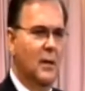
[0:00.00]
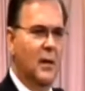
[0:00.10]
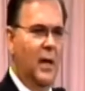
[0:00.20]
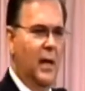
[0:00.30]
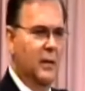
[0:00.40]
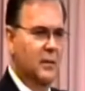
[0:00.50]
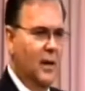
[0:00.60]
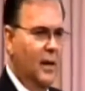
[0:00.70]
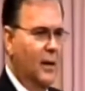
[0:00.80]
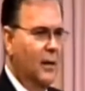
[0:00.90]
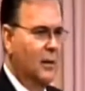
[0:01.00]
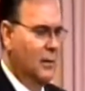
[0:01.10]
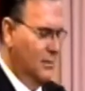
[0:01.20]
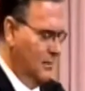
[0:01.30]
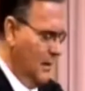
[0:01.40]
And uh,
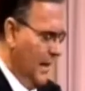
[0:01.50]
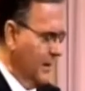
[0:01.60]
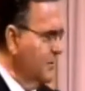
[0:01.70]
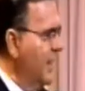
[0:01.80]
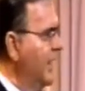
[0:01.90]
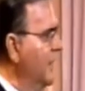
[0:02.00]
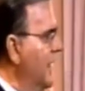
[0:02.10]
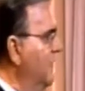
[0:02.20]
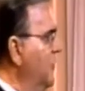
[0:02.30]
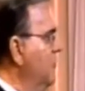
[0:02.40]
I can tell you that if you've